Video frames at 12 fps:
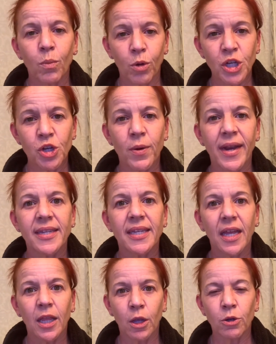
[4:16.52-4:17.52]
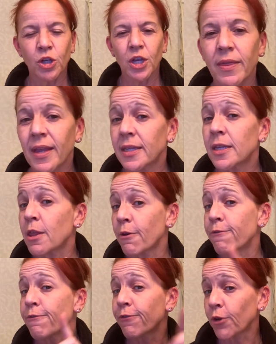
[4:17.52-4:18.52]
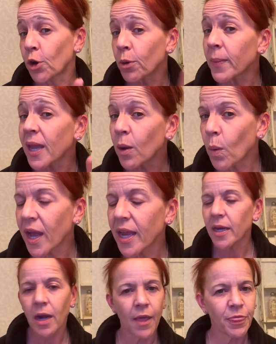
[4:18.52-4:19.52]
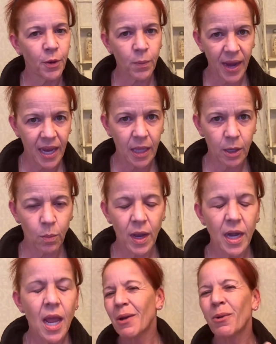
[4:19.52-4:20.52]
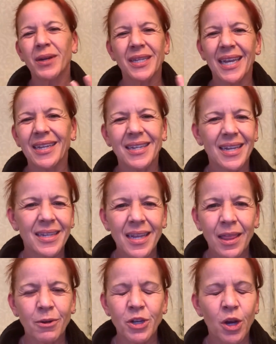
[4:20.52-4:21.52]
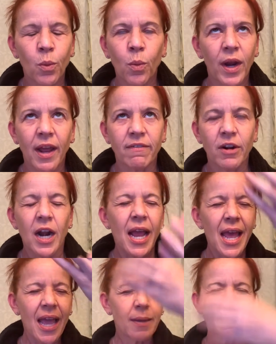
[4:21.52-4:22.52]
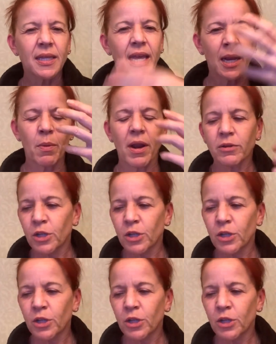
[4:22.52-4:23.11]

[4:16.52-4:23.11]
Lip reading: moisturizing lotion that's the firming one, not the regular one? Or it's like tinted lotion, whatever. It comes in like a brown